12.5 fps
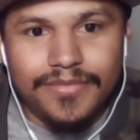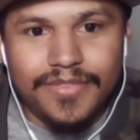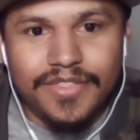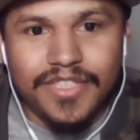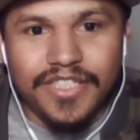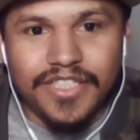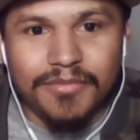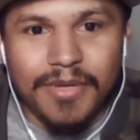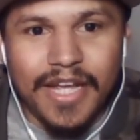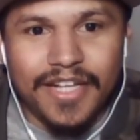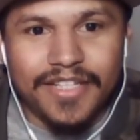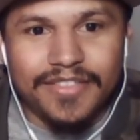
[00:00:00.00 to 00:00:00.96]
Sun is
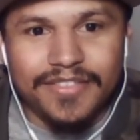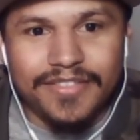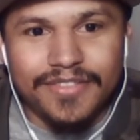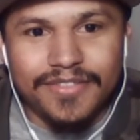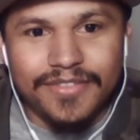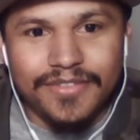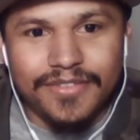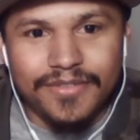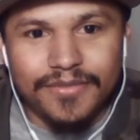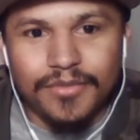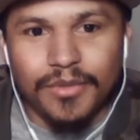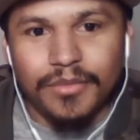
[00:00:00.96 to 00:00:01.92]
back.
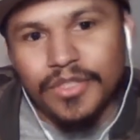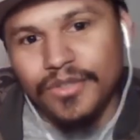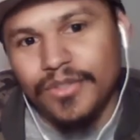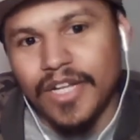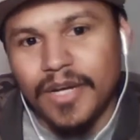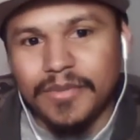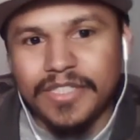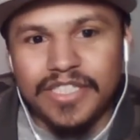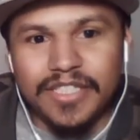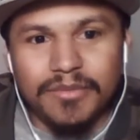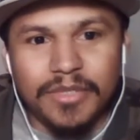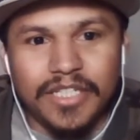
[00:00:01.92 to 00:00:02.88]
Oh, we knew that. We have
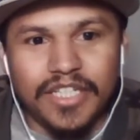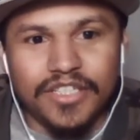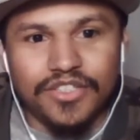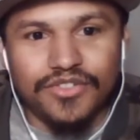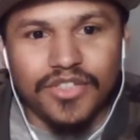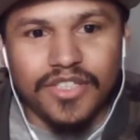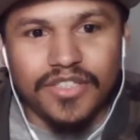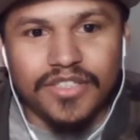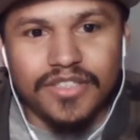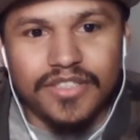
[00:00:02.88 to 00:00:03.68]
seen him in the other trailer.